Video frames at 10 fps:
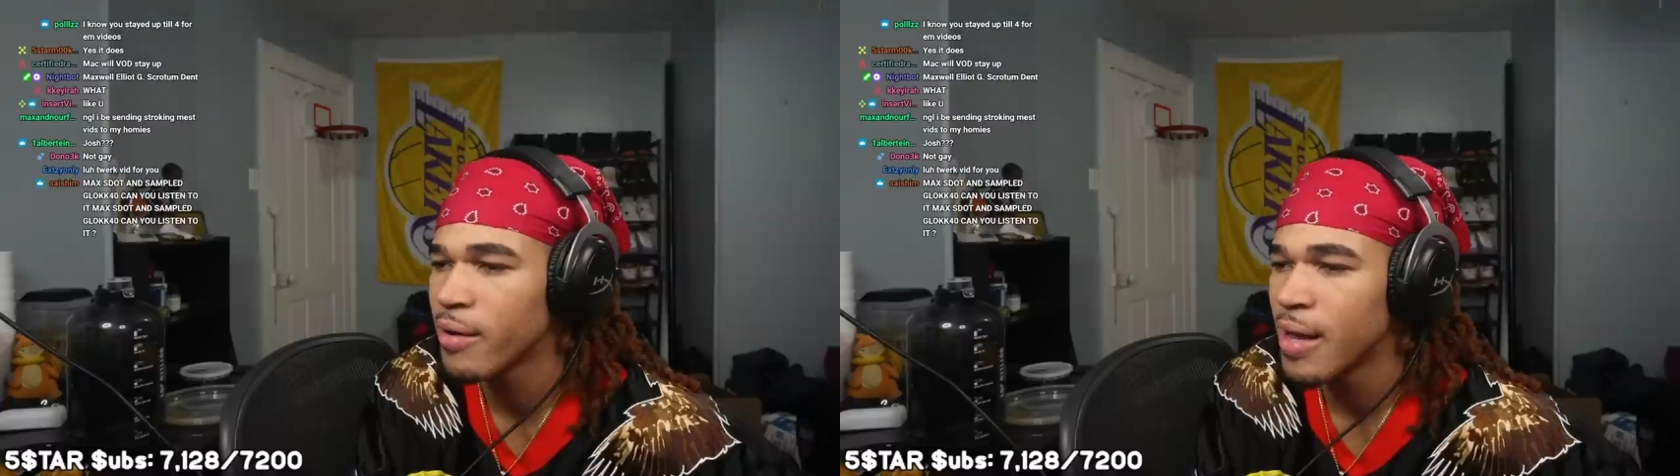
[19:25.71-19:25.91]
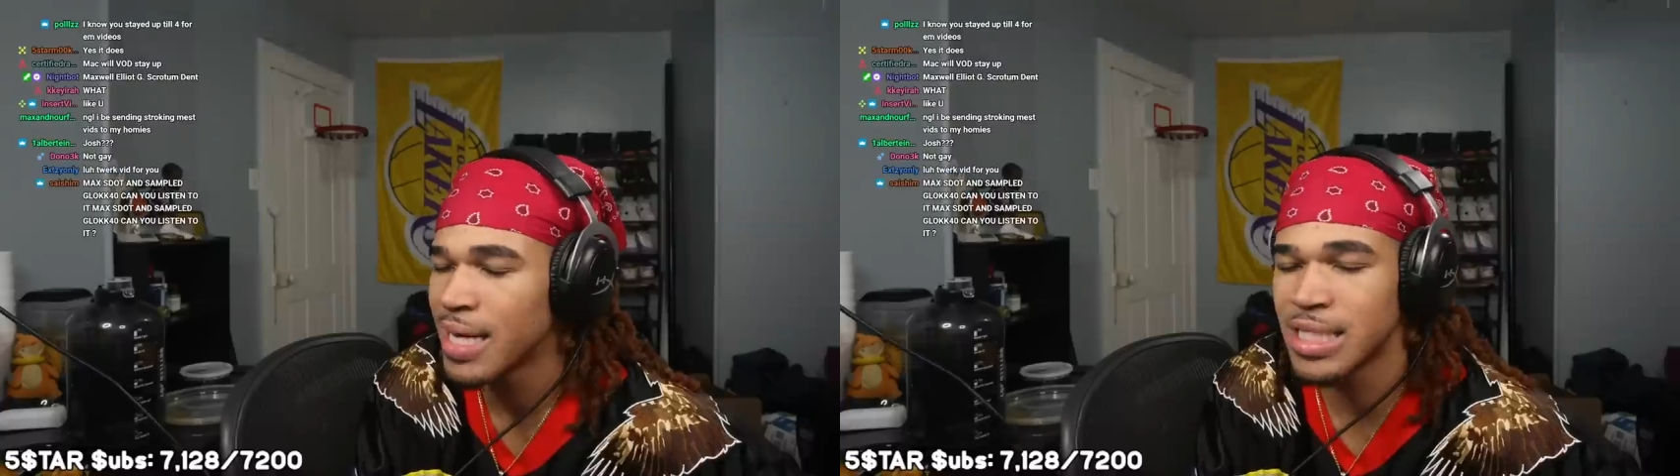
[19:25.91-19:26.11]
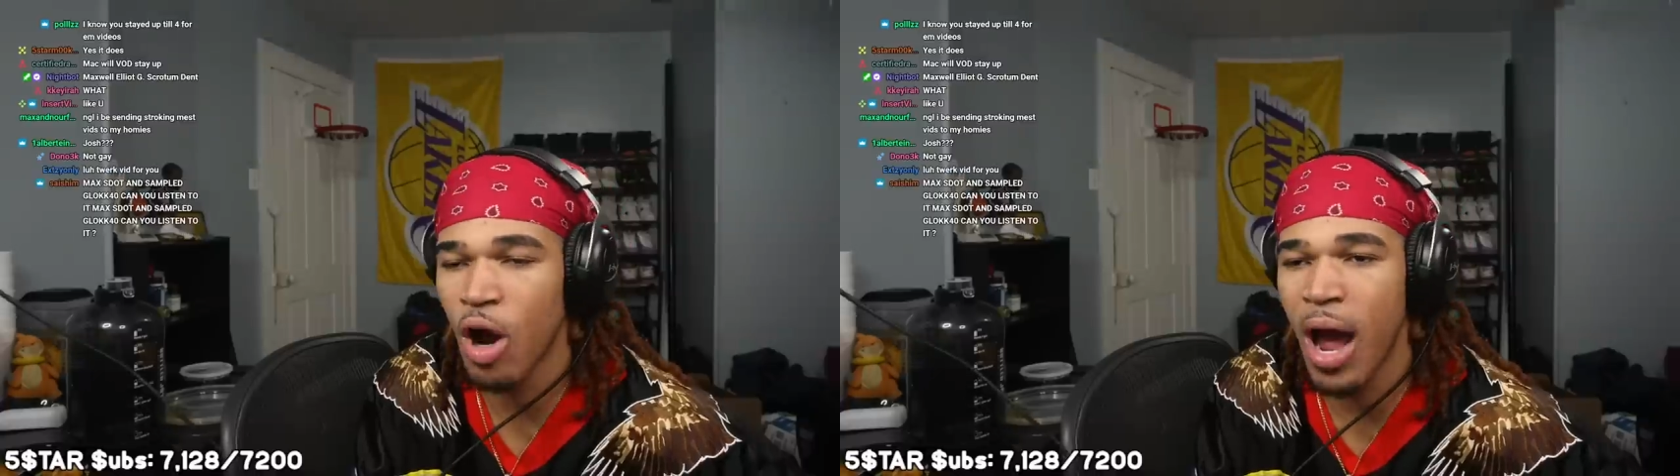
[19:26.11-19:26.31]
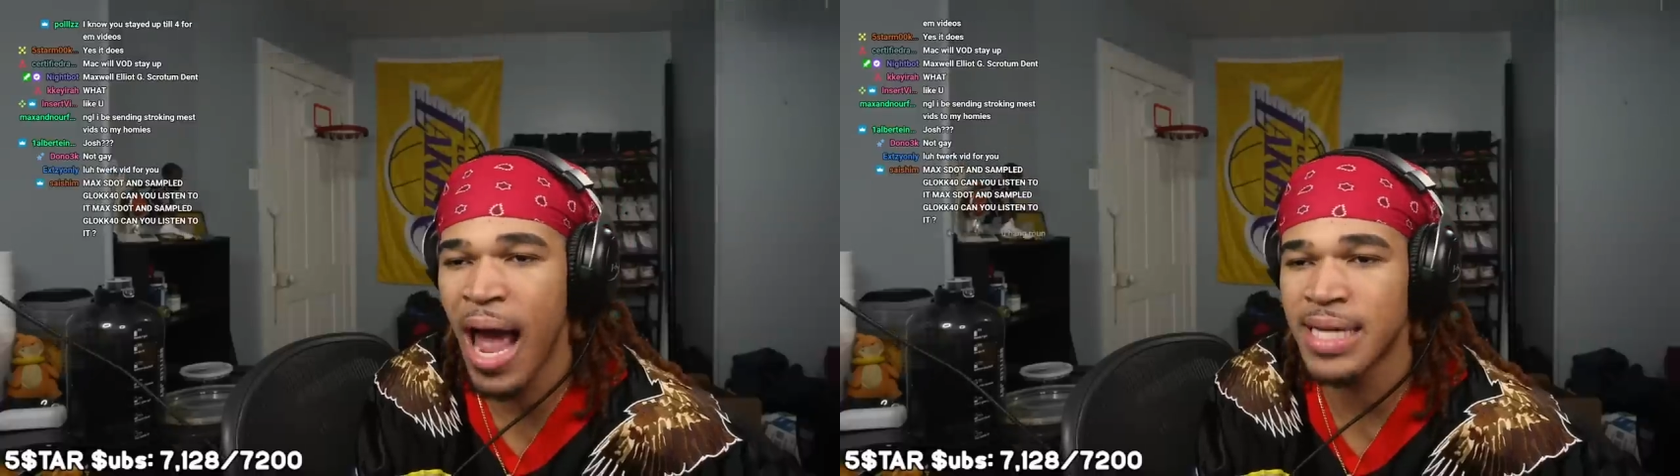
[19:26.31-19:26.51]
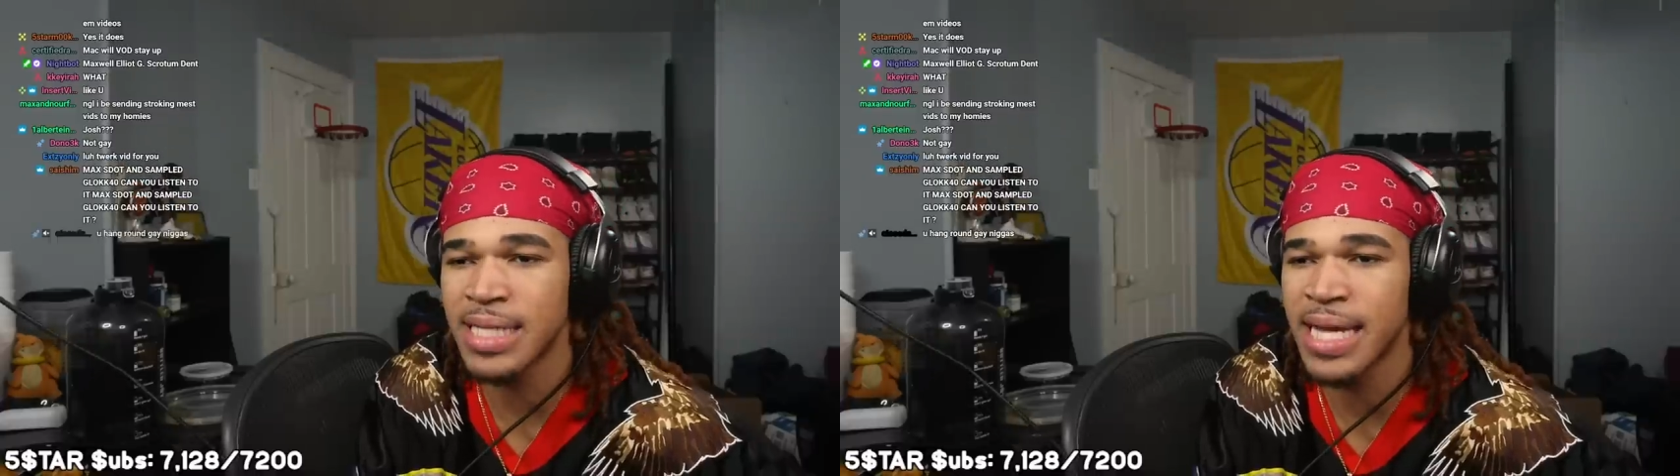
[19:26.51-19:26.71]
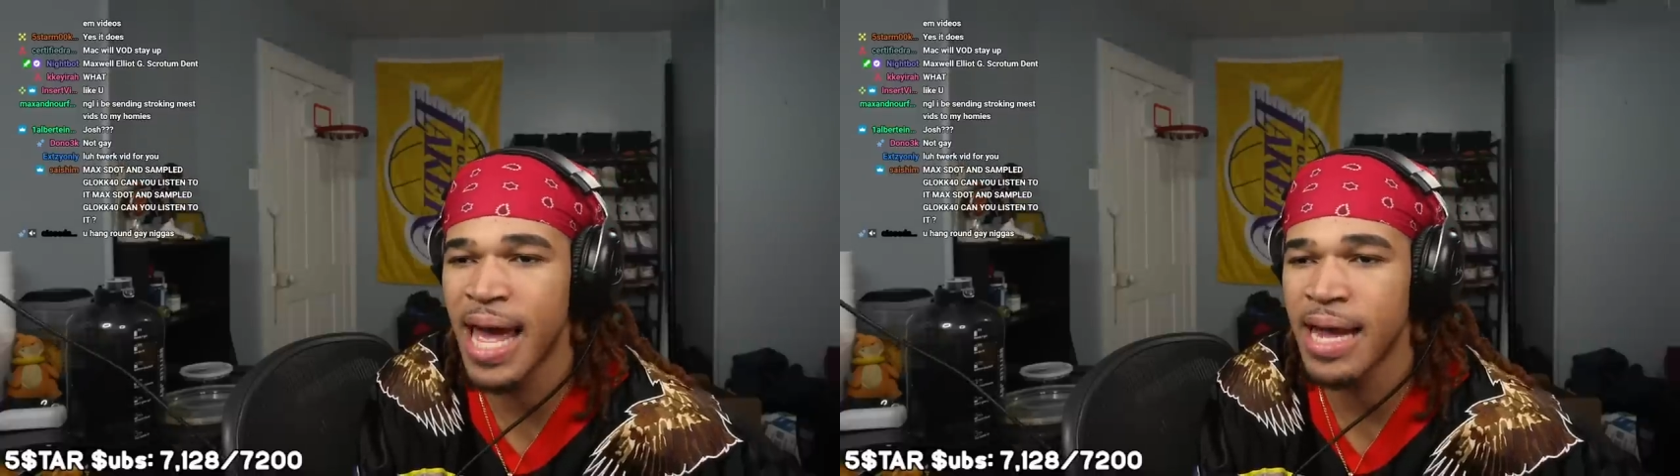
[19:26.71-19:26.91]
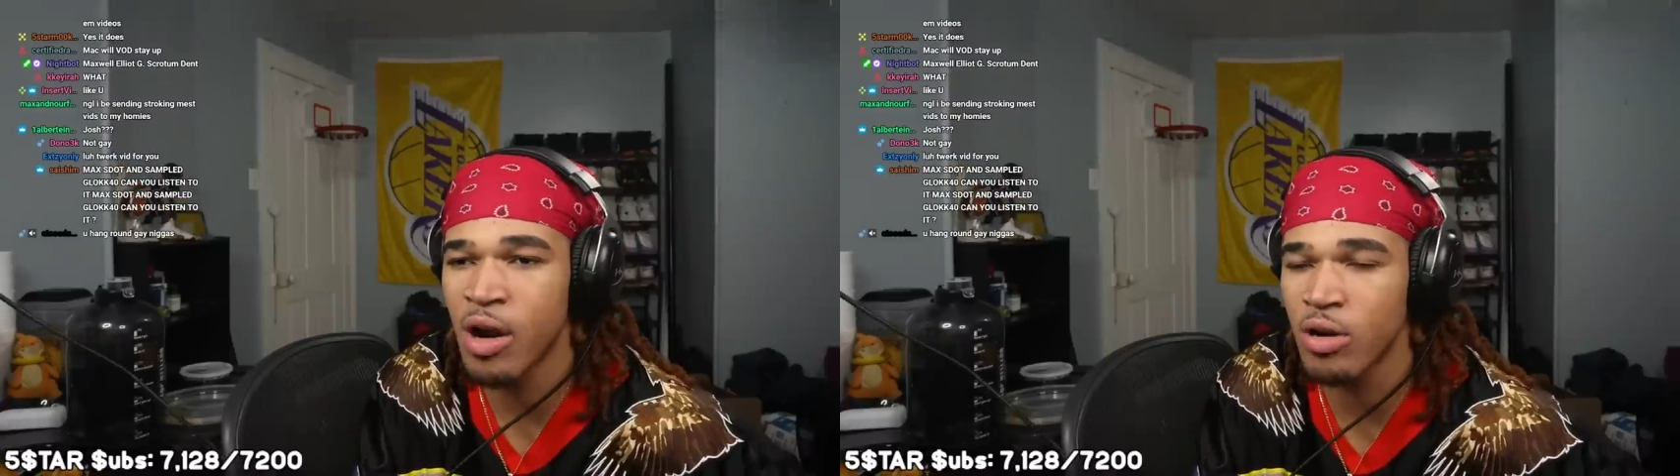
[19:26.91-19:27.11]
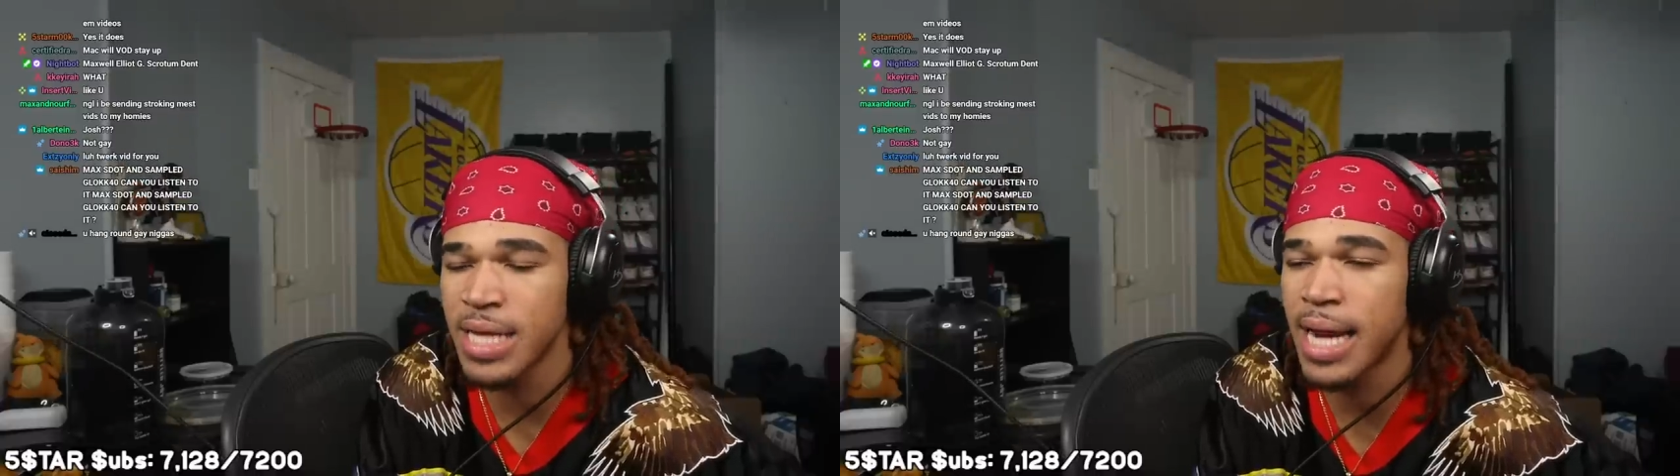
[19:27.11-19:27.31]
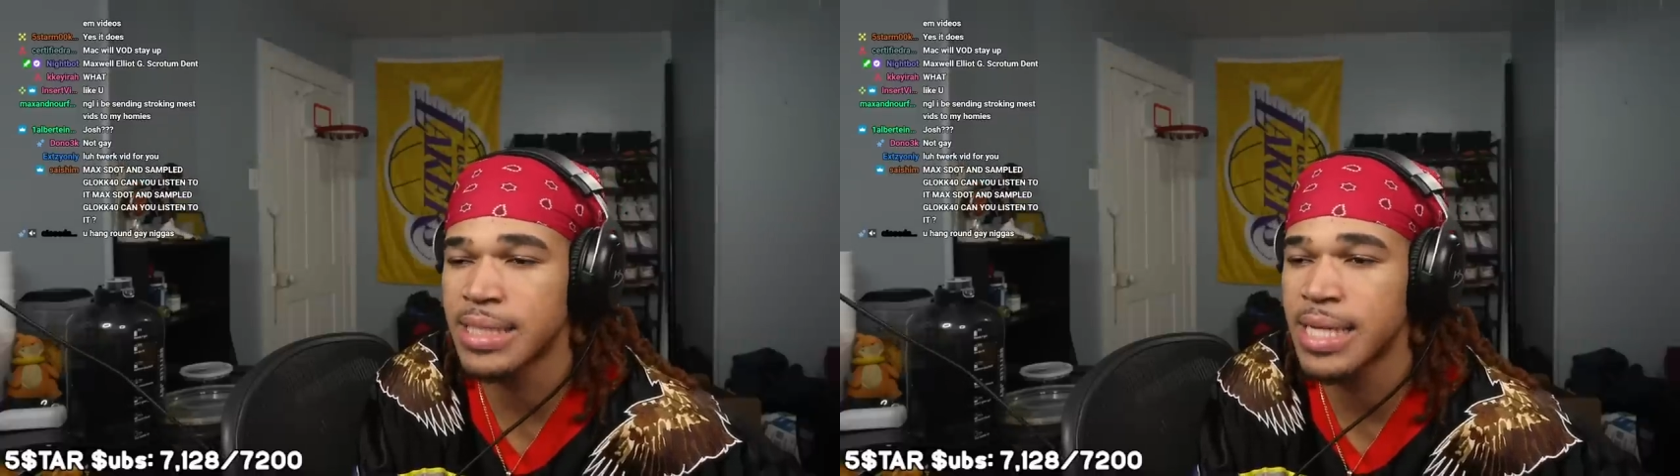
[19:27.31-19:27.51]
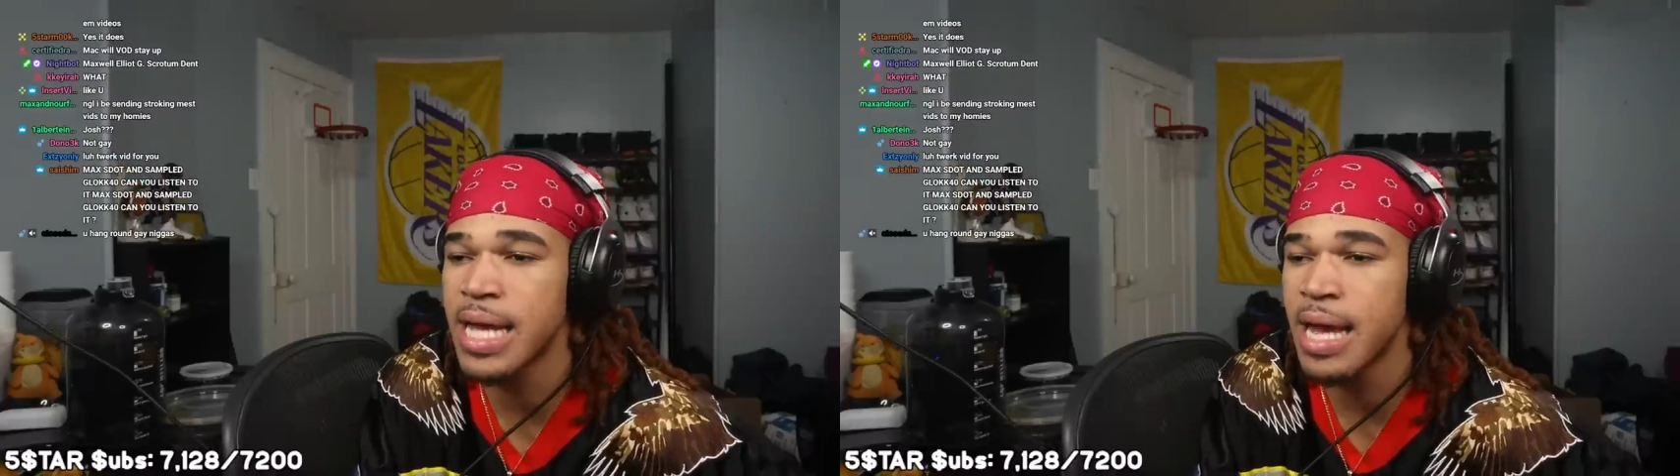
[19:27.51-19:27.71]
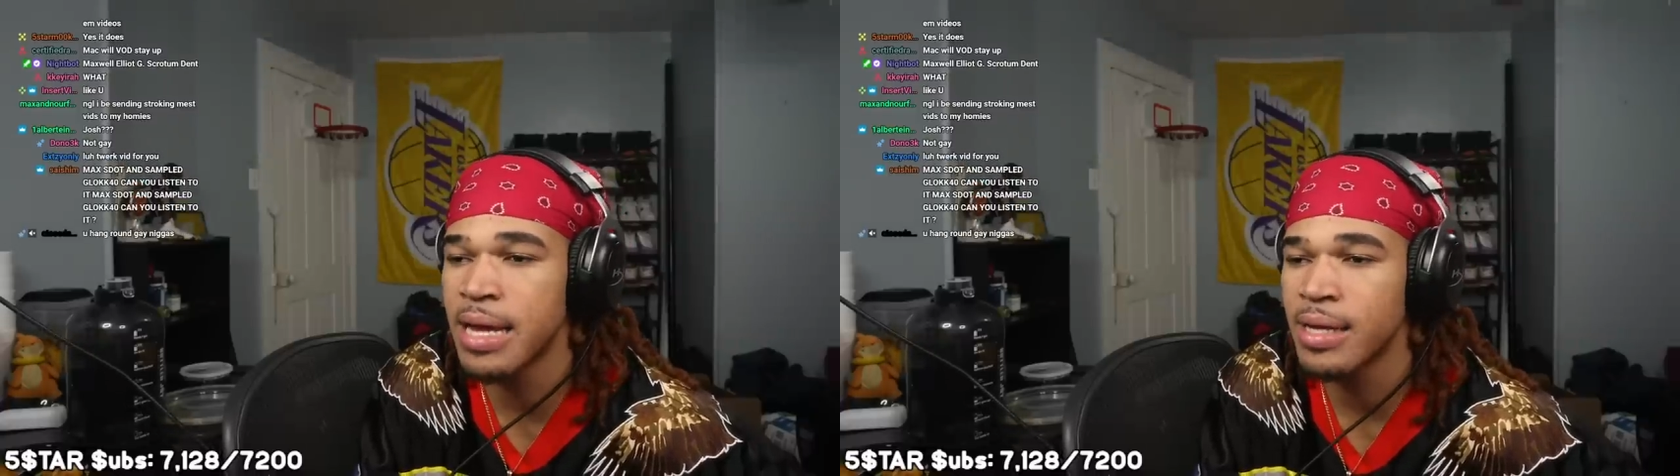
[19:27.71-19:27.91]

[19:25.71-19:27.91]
Cause y'all actually gay. Girls actually gay.